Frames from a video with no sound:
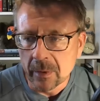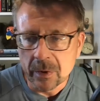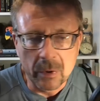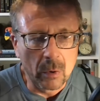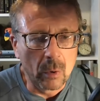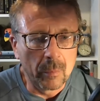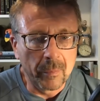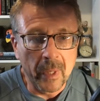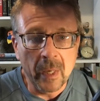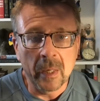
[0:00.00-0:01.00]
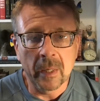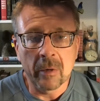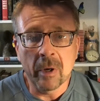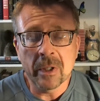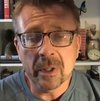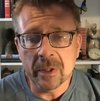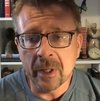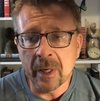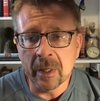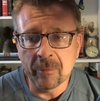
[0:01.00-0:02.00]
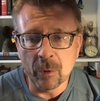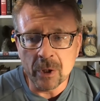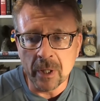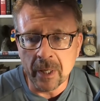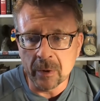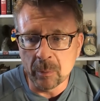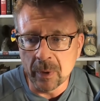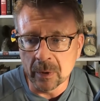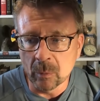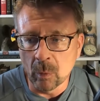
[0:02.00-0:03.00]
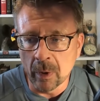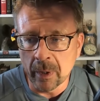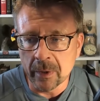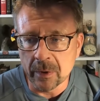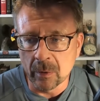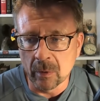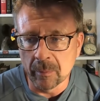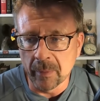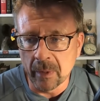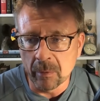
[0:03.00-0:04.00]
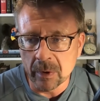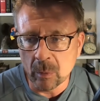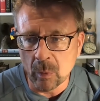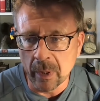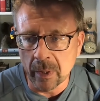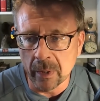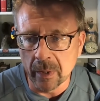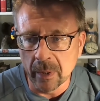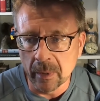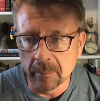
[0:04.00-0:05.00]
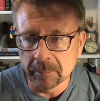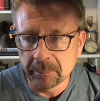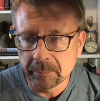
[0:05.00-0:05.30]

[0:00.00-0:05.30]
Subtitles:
So yeah, craziest day. Unfortunately, I had to be at work, so that was quite a